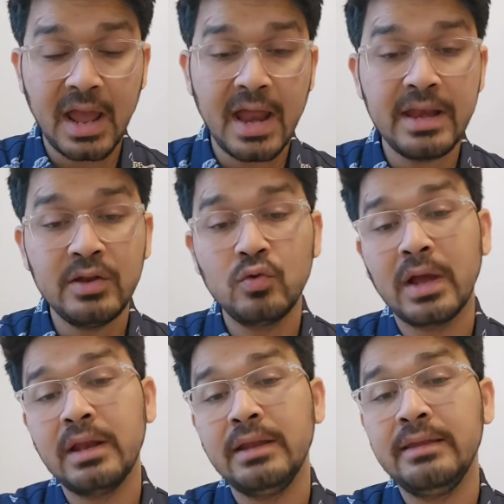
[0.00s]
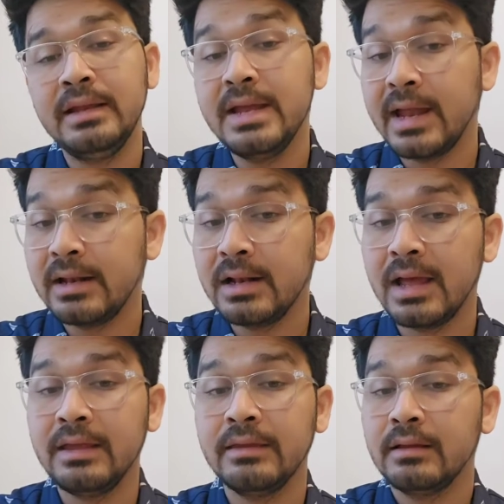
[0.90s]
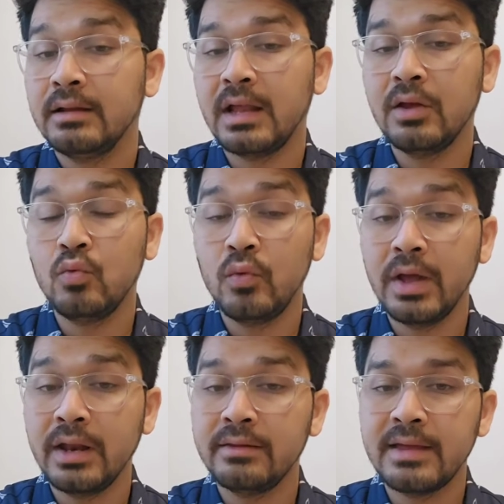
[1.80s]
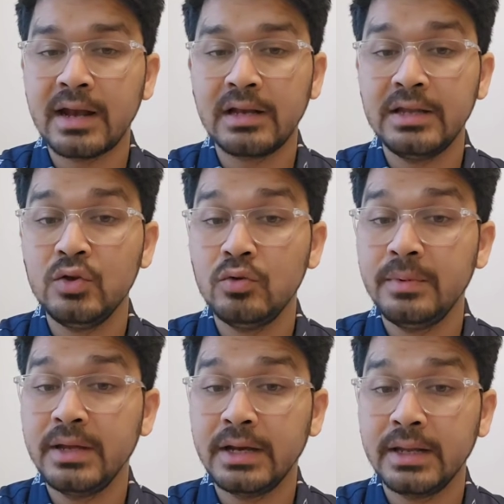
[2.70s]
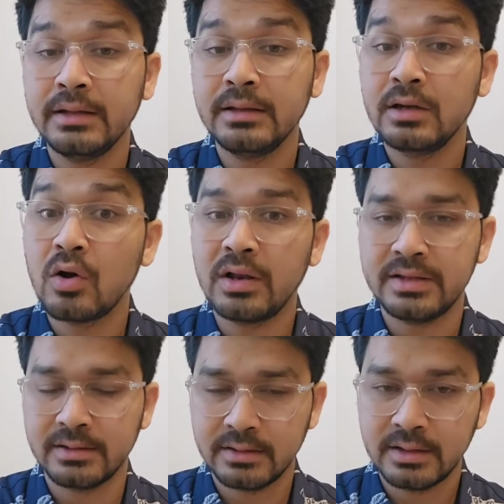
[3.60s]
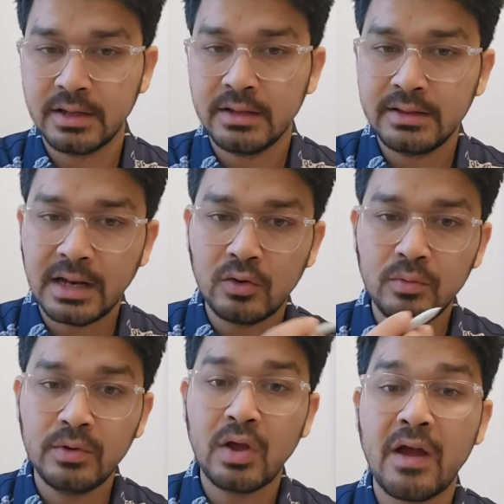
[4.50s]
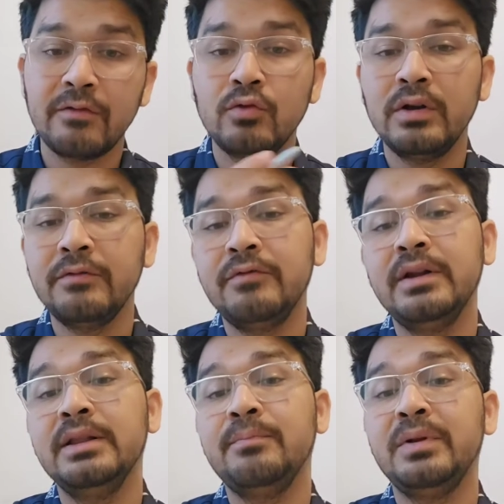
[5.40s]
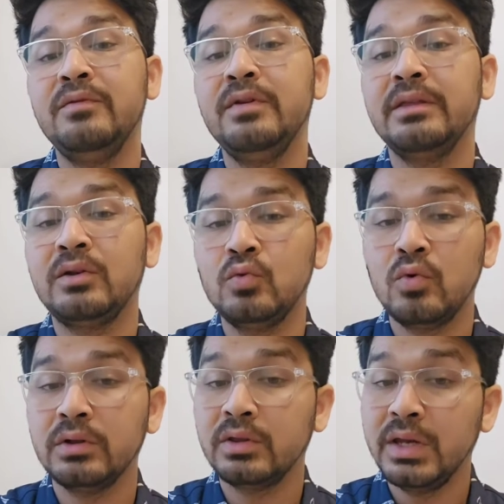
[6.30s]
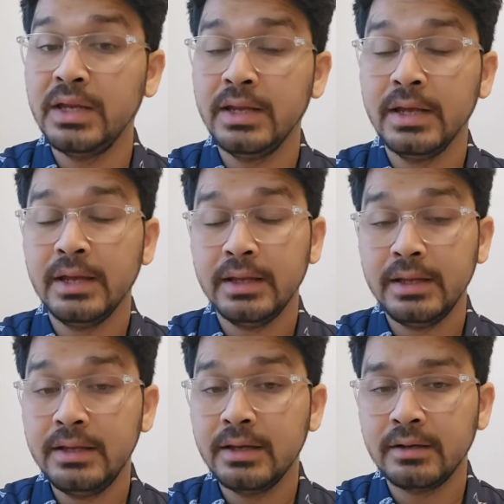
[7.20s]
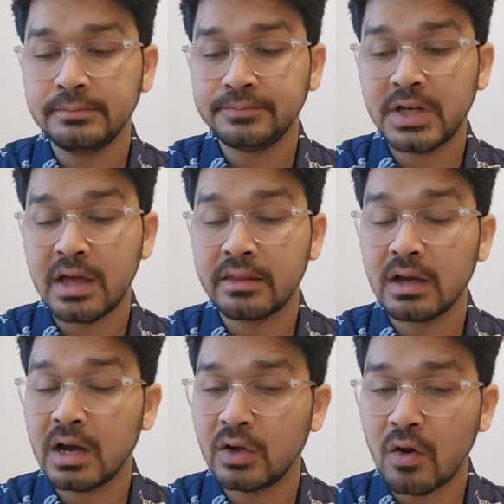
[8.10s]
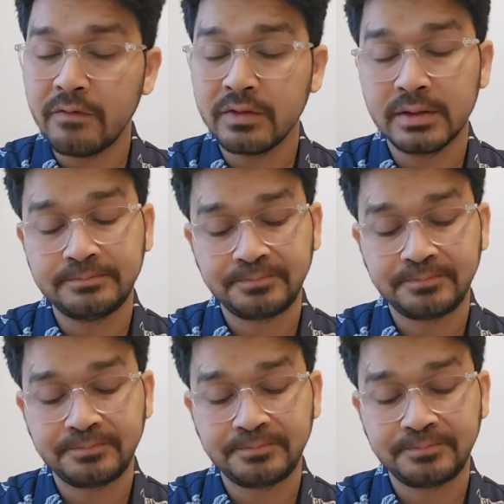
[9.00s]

and you can easily analyze like where exactly you will be getting the colleges. That will, have to refer the previous 2 or 3 year DASA cutoffs.